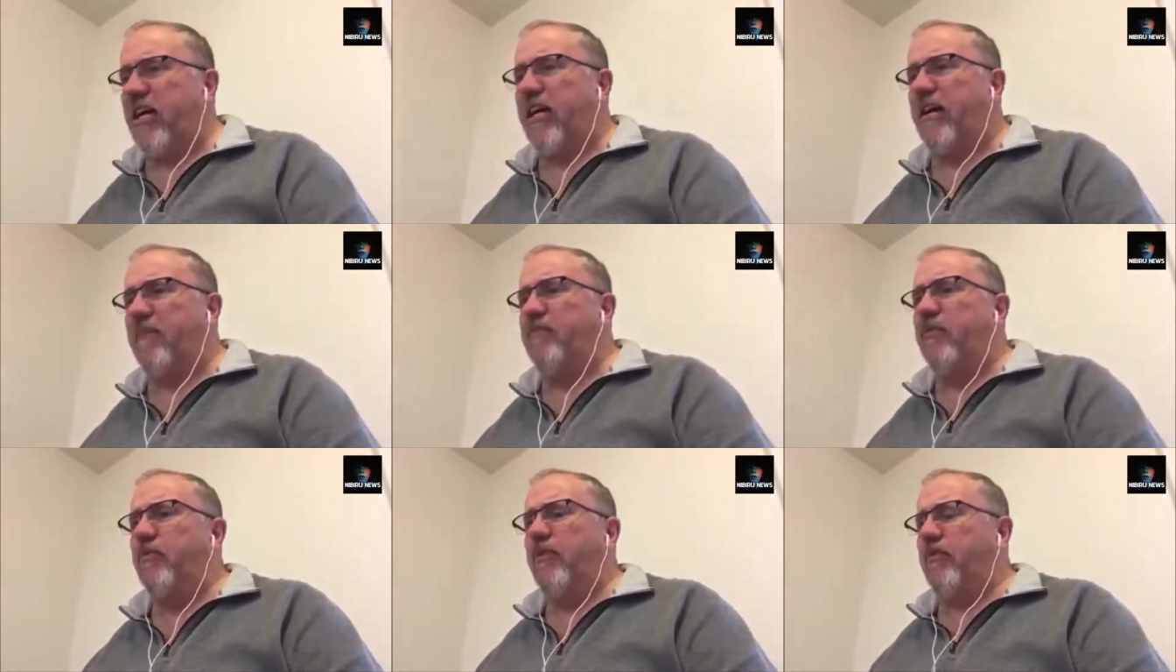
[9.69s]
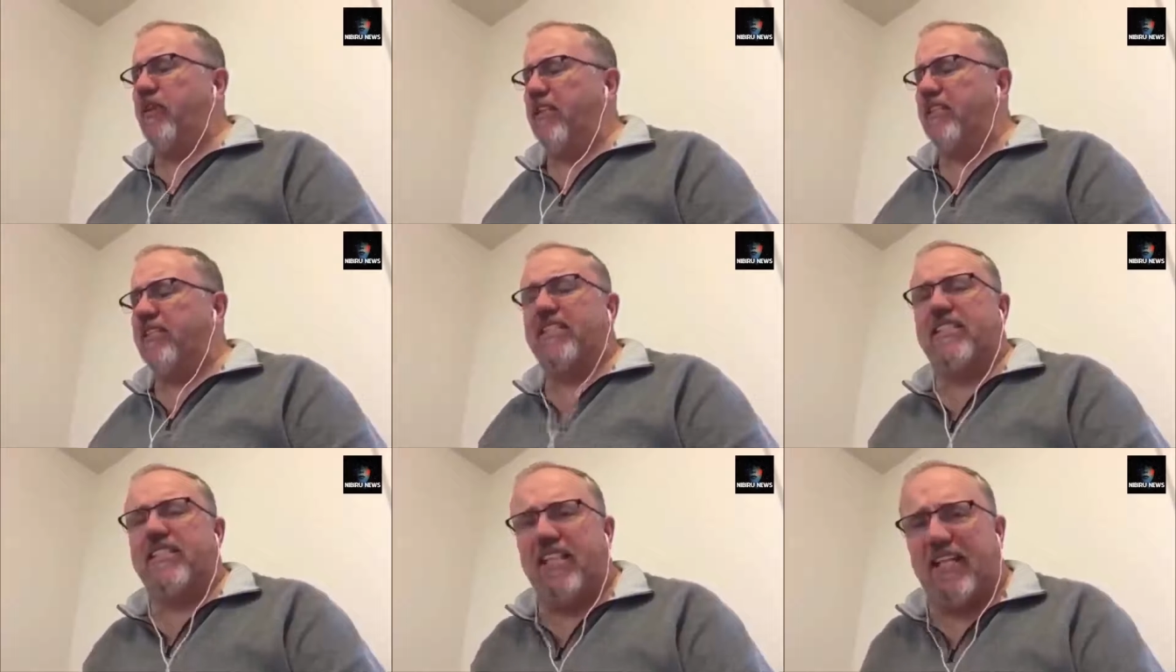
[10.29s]
Uh, we've had
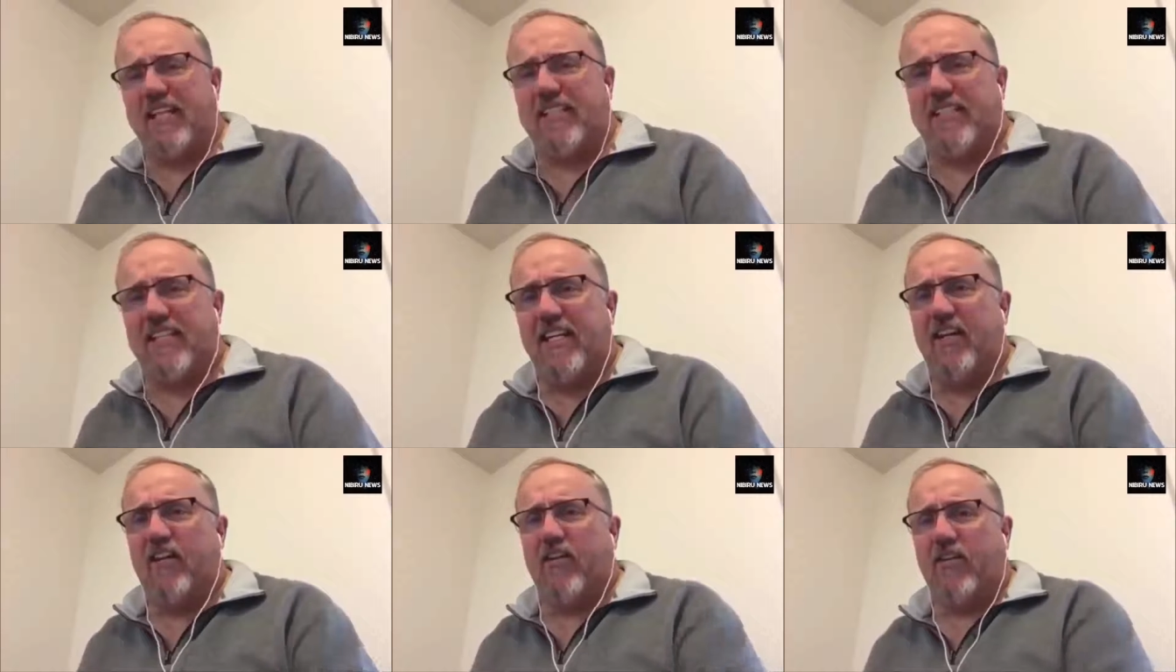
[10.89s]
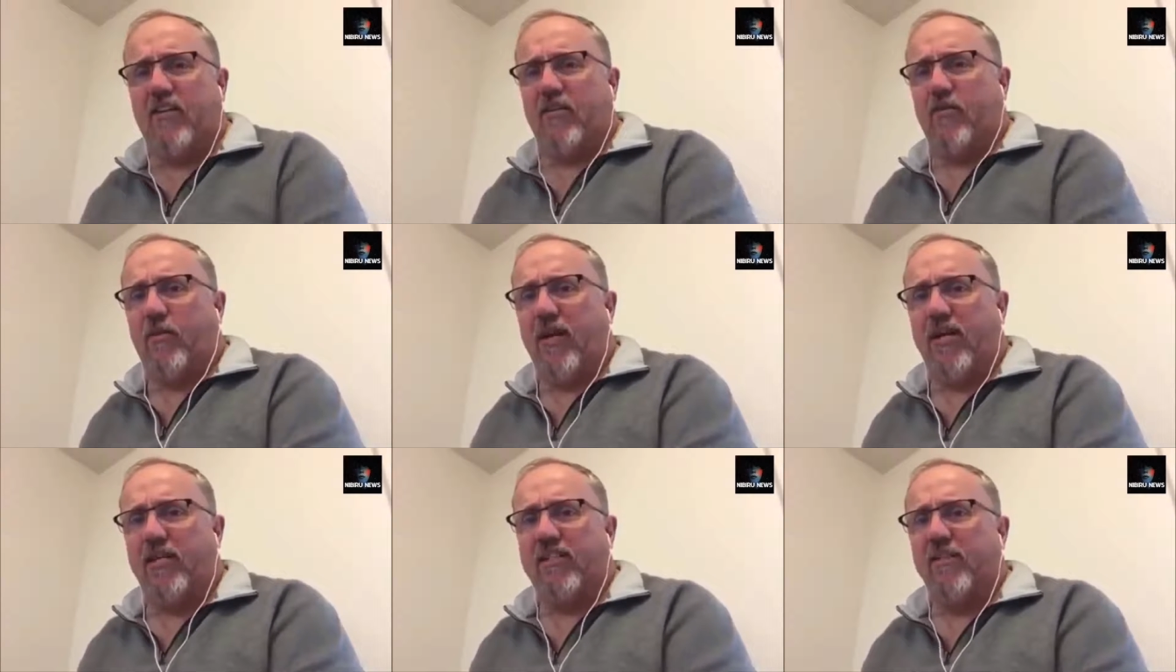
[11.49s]
60
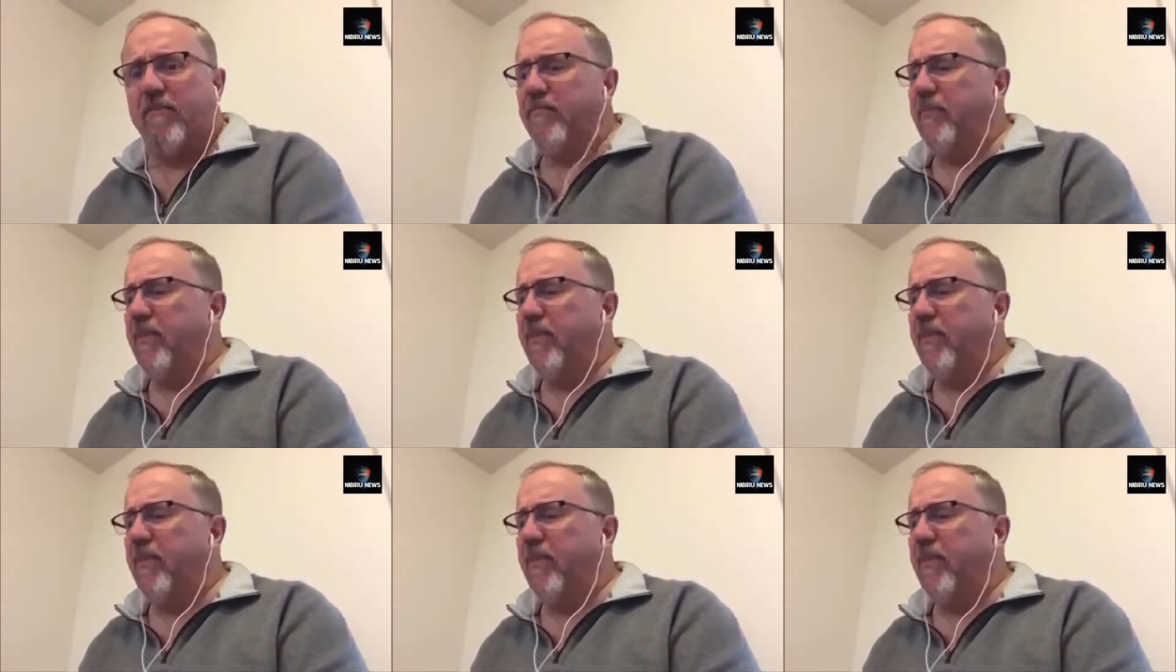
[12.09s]
earthquakes